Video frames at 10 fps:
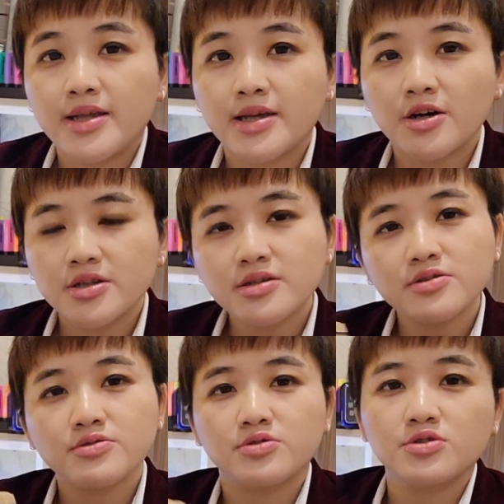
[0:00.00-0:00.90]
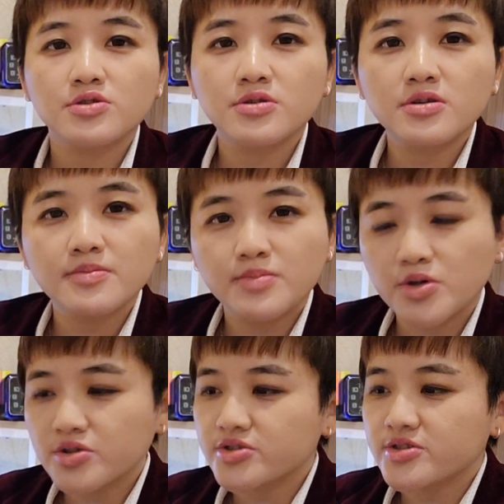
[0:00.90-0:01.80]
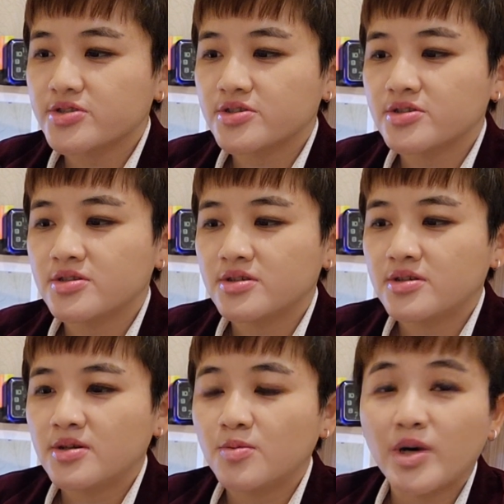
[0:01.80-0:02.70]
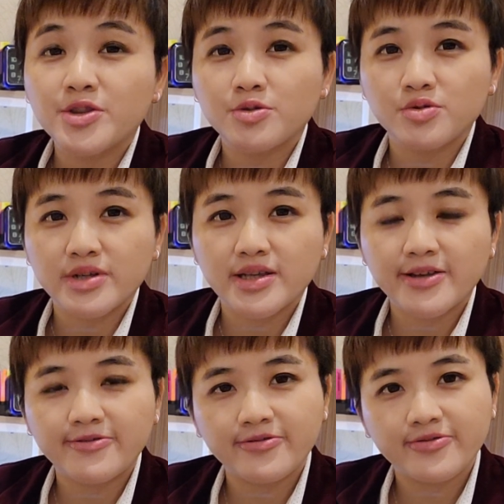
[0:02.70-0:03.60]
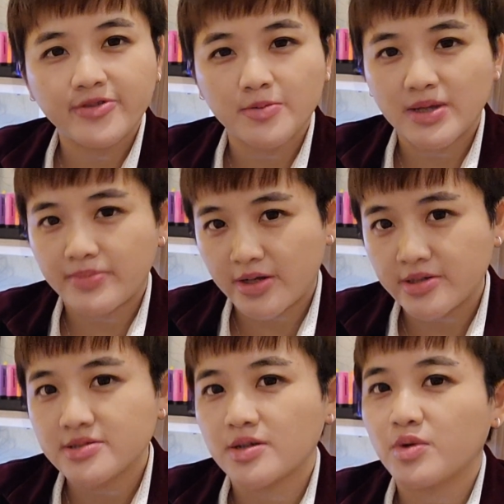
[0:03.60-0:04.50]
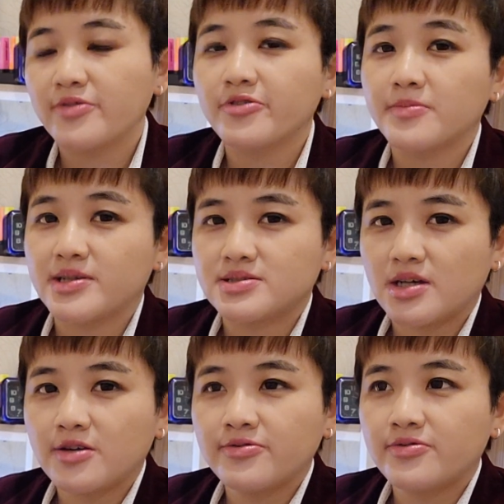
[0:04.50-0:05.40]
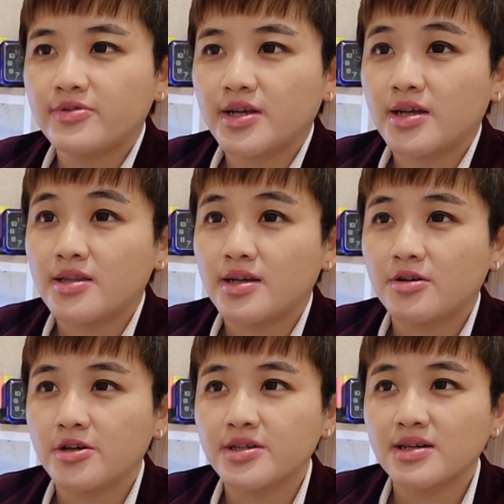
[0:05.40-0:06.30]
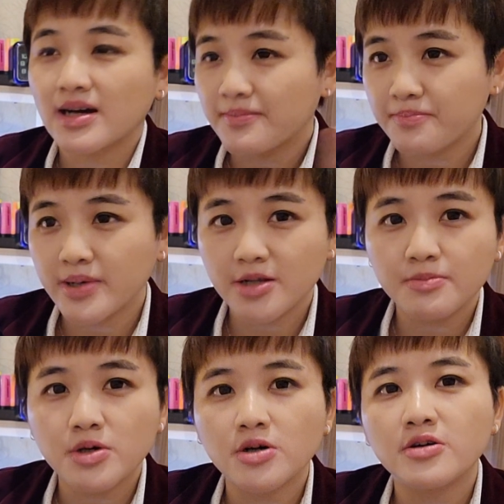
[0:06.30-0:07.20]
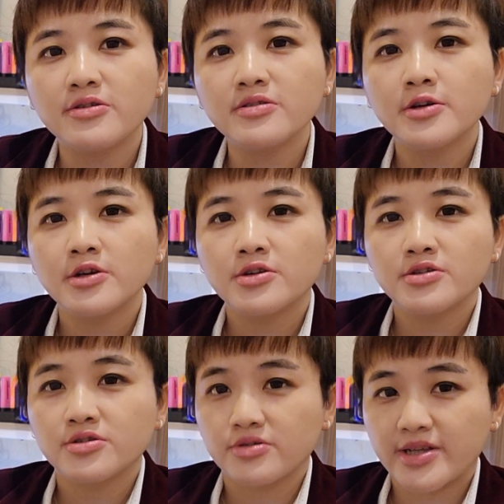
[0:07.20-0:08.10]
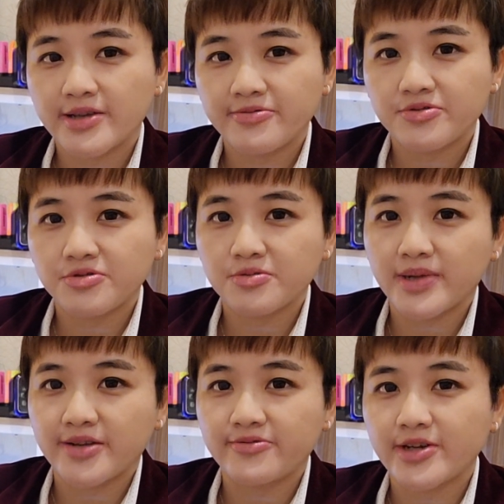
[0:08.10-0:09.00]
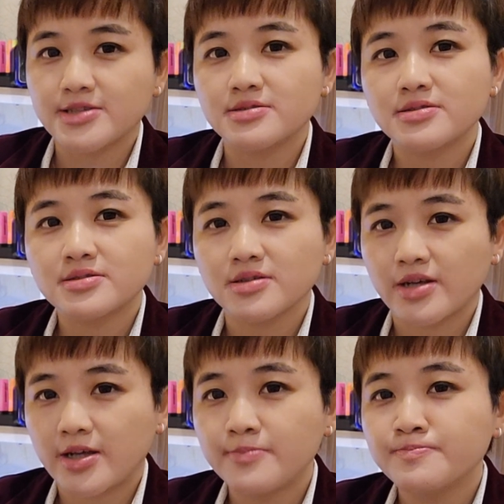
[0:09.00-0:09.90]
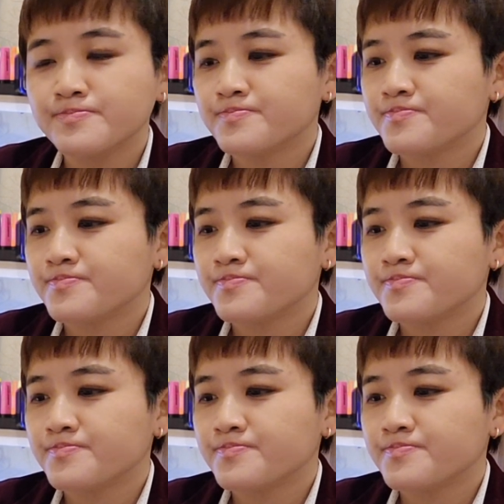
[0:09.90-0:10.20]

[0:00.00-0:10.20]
And I ordered 2 books, one to give for my parents and one for myself, and I ordered a couple more to give to my friends, okay?